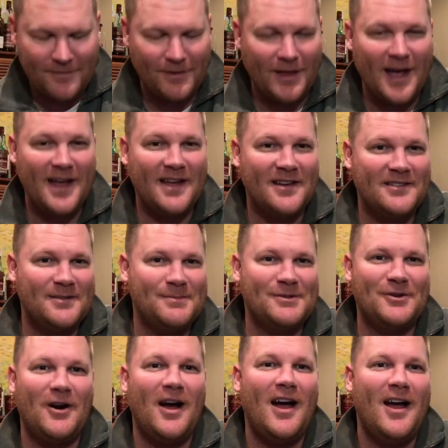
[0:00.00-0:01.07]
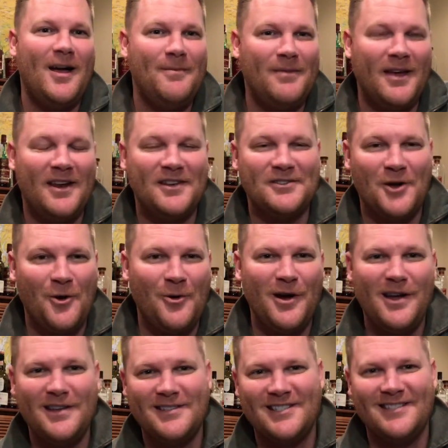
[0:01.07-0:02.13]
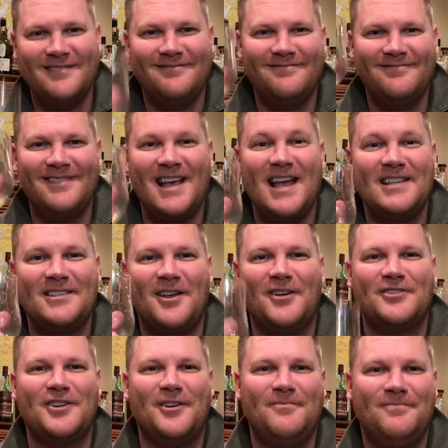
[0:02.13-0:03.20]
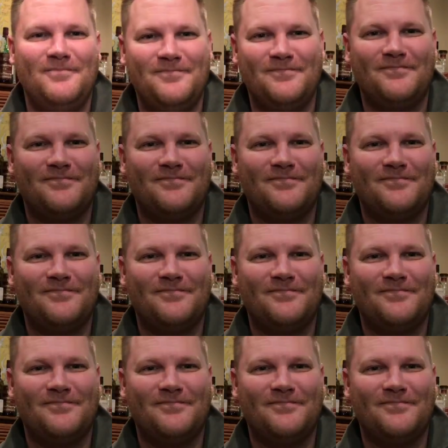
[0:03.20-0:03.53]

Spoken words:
Like, subscribe, and as always, sláinte.